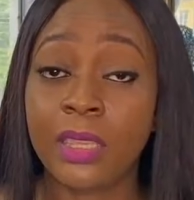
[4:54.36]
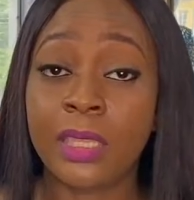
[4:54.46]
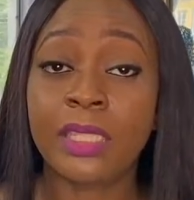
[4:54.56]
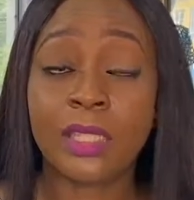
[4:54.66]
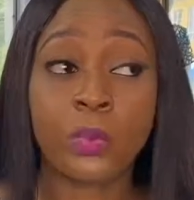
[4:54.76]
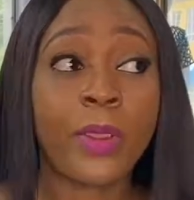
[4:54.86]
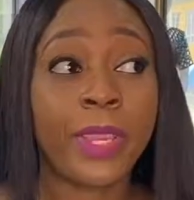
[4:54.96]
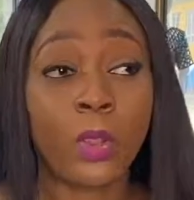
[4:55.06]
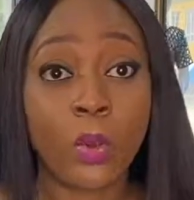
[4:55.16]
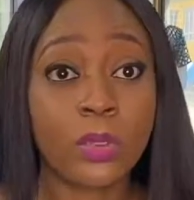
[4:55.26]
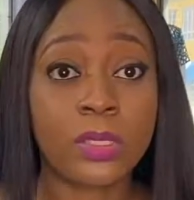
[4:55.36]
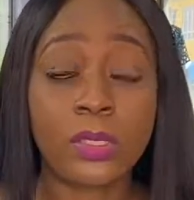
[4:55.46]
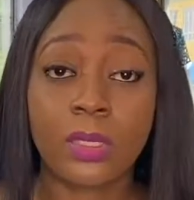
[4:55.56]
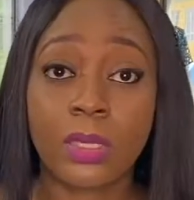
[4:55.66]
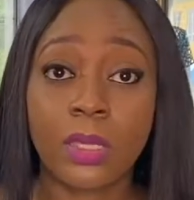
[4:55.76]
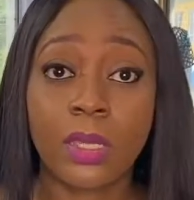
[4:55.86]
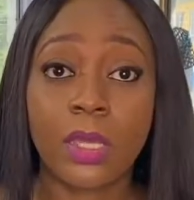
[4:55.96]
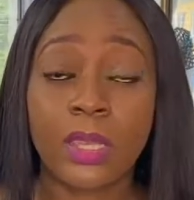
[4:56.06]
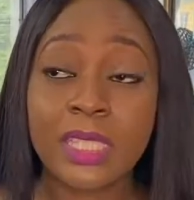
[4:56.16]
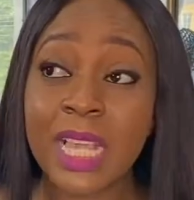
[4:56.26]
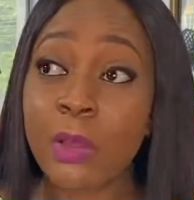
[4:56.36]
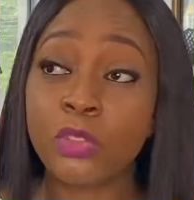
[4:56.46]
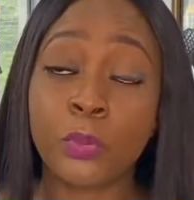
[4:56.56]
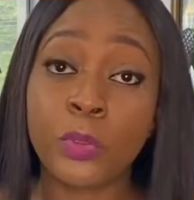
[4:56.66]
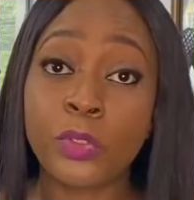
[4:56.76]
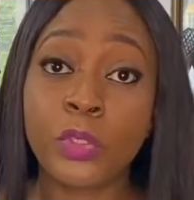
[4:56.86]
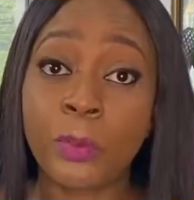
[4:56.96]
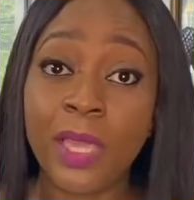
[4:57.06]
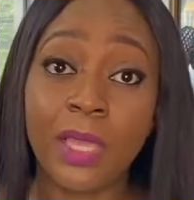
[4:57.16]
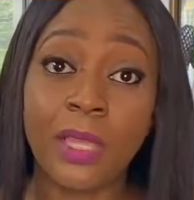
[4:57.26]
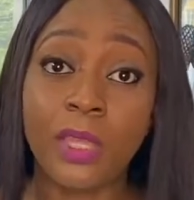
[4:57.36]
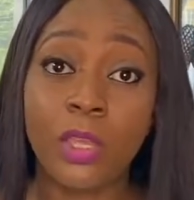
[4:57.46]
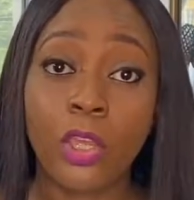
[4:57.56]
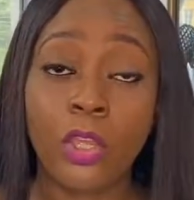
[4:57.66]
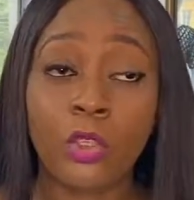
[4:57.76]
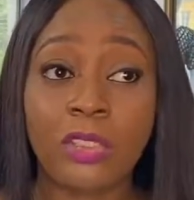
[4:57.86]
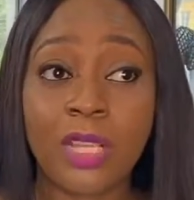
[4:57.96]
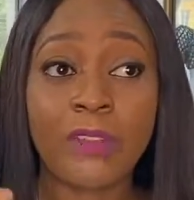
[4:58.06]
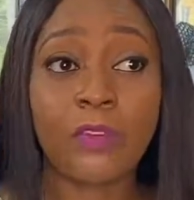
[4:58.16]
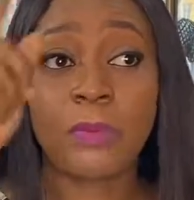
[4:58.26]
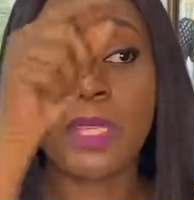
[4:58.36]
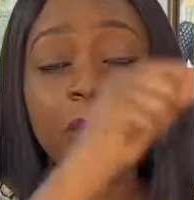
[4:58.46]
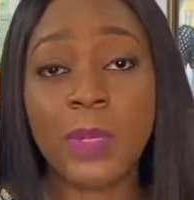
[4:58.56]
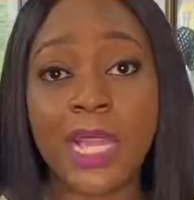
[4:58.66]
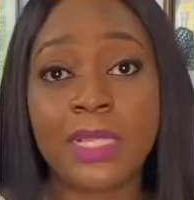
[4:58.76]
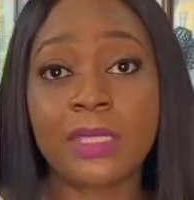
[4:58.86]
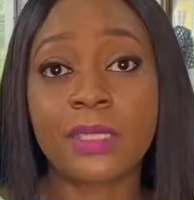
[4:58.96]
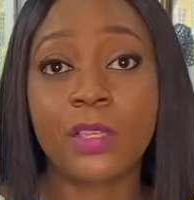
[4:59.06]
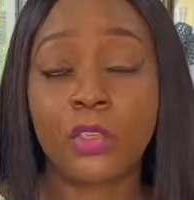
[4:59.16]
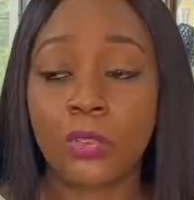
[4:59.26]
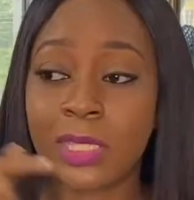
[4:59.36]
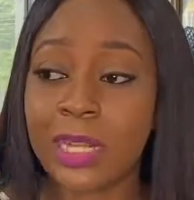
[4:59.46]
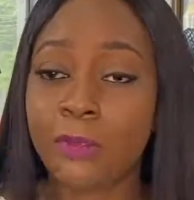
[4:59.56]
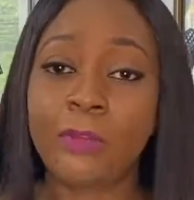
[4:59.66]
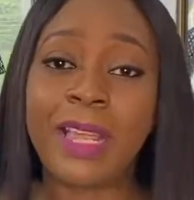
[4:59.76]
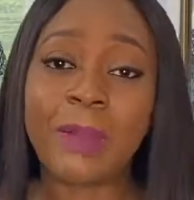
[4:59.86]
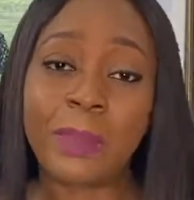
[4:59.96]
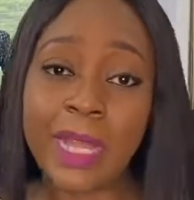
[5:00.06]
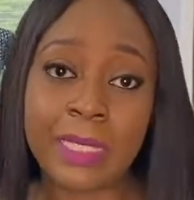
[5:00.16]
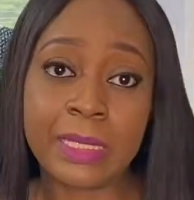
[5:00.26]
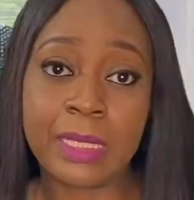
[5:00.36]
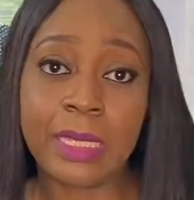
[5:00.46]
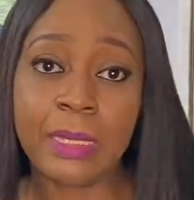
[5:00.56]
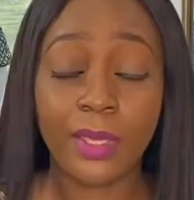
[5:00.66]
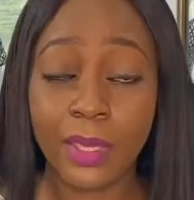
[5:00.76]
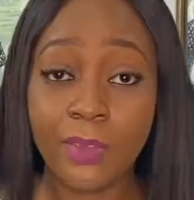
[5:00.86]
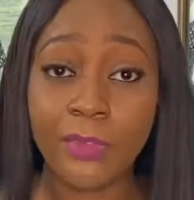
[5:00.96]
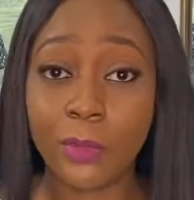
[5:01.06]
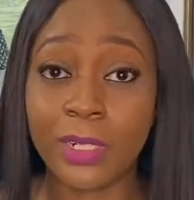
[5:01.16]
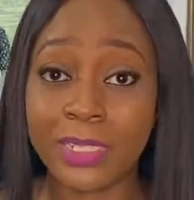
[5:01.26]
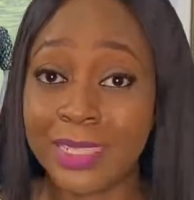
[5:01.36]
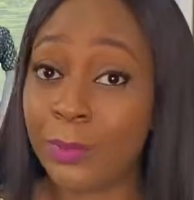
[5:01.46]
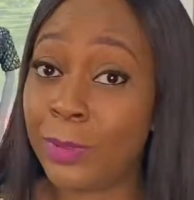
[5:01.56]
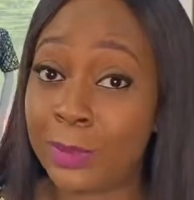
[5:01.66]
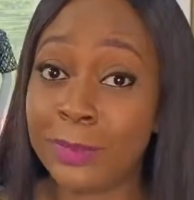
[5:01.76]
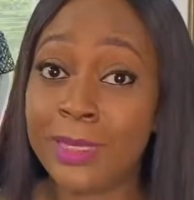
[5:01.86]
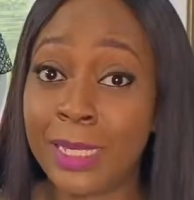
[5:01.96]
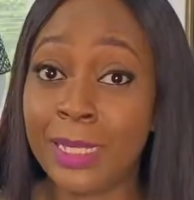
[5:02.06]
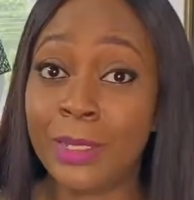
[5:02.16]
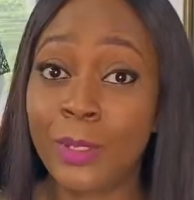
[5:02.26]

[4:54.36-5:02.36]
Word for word: This is where it goes. This is how it's supposed to be. You start from this place. You start from that place. If you understand what I'm saying.